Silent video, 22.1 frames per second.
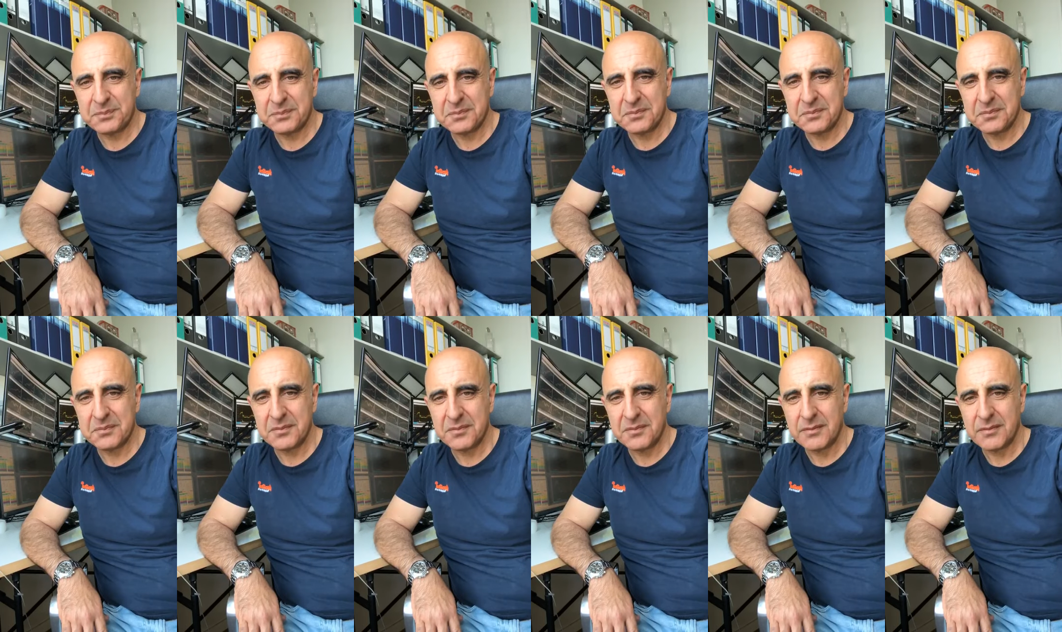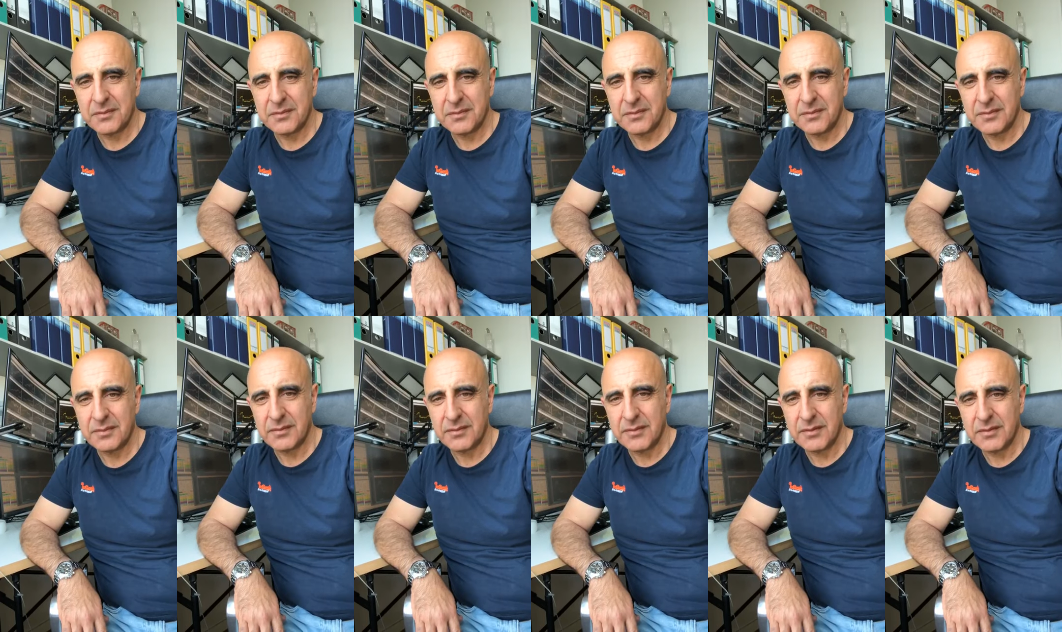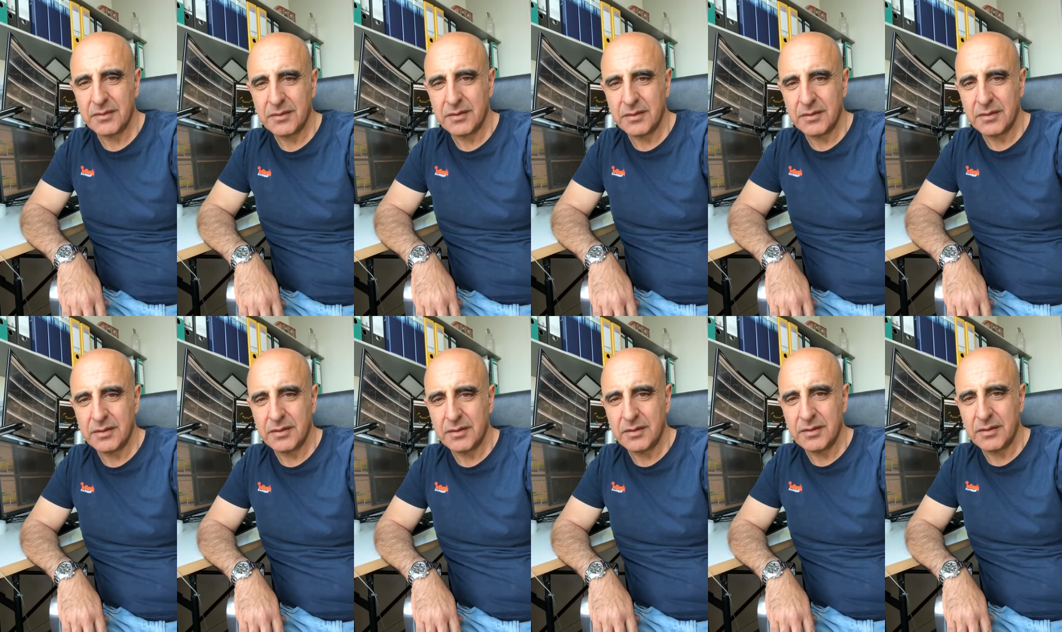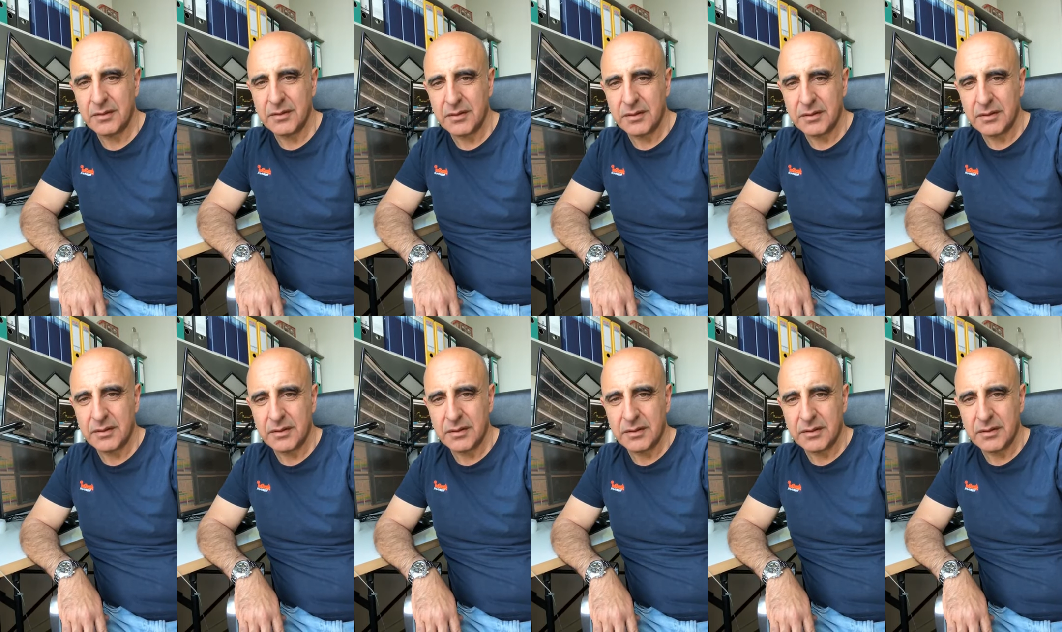
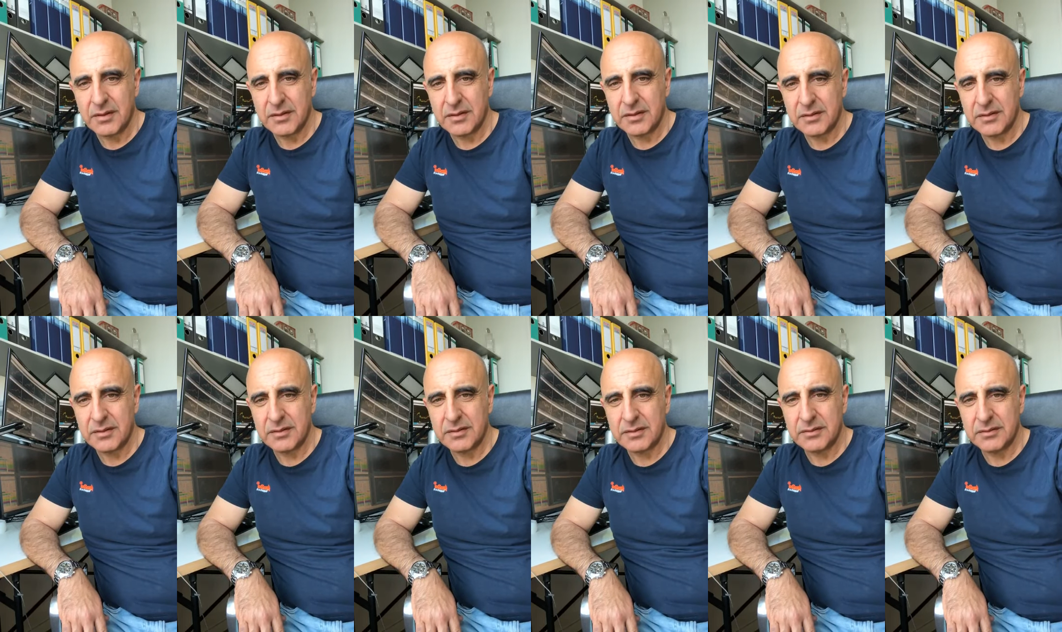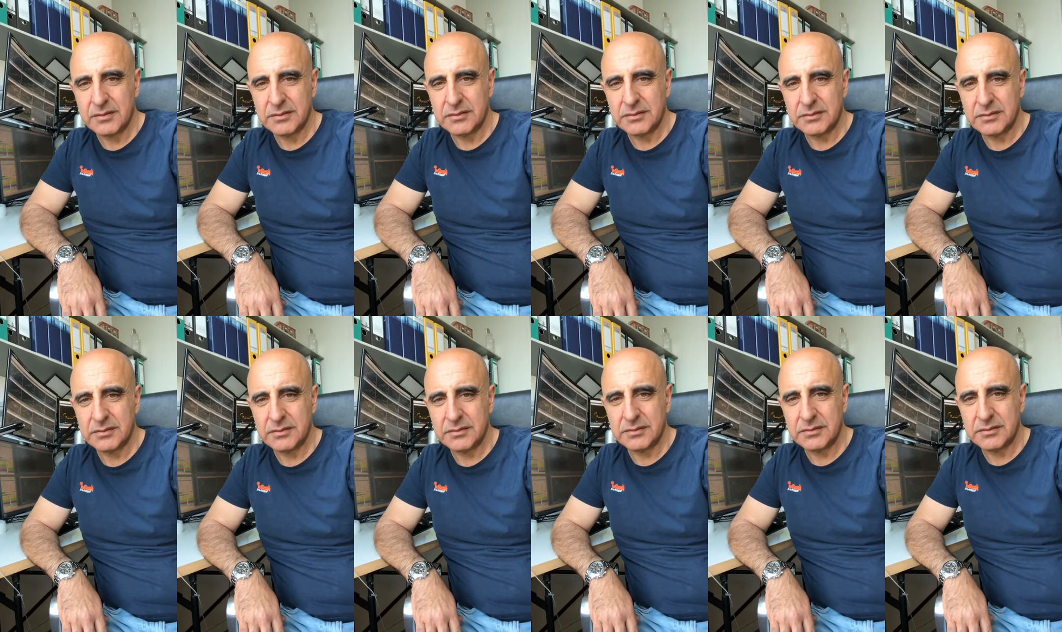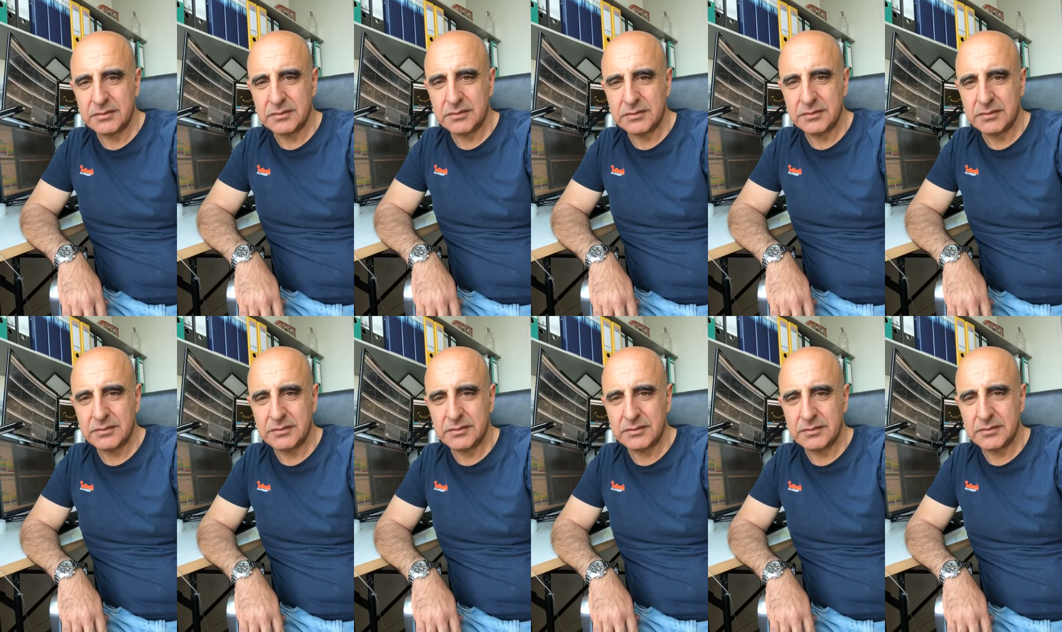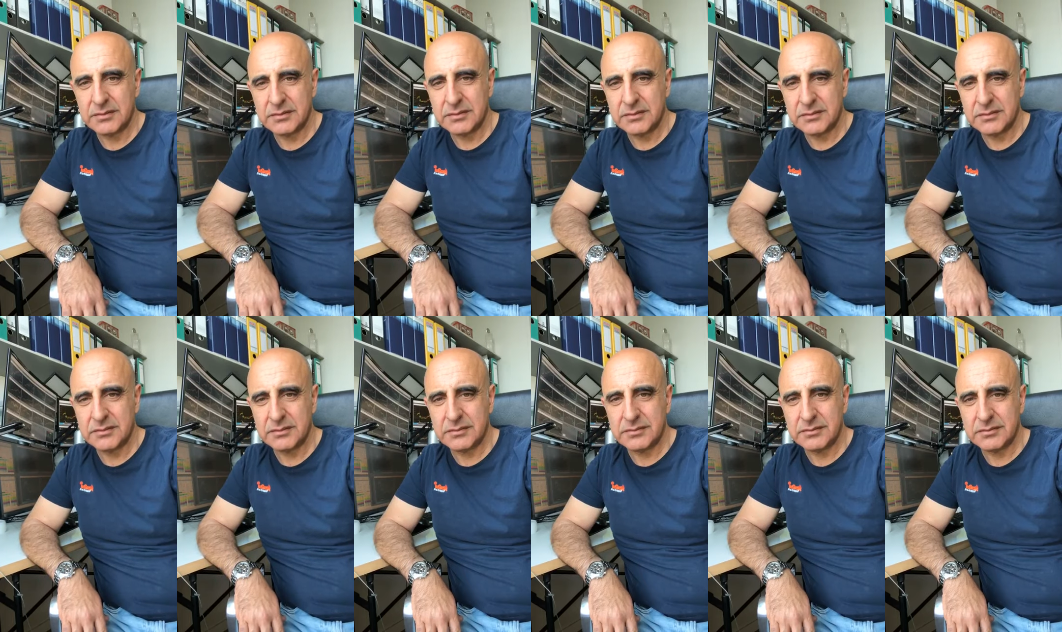
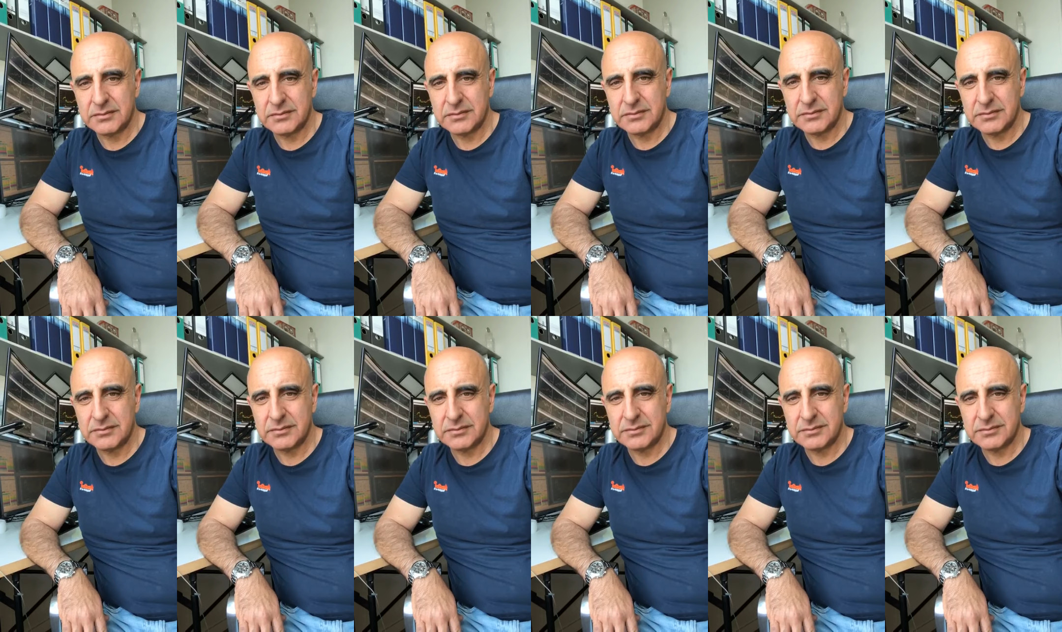No one is speaking in this clip.